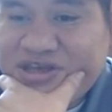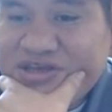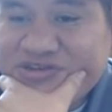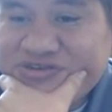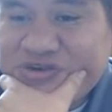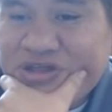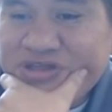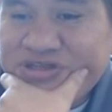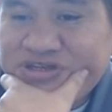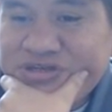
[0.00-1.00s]

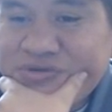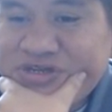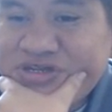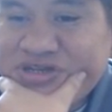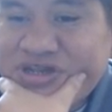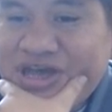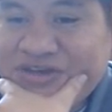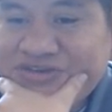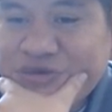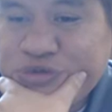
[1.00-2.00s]
astrology, what,
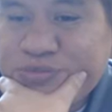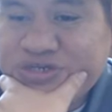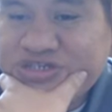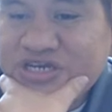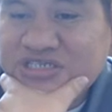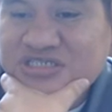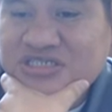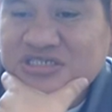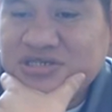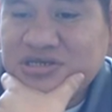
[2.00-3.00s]
astral
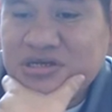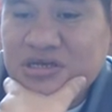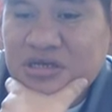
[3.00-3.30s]
projection.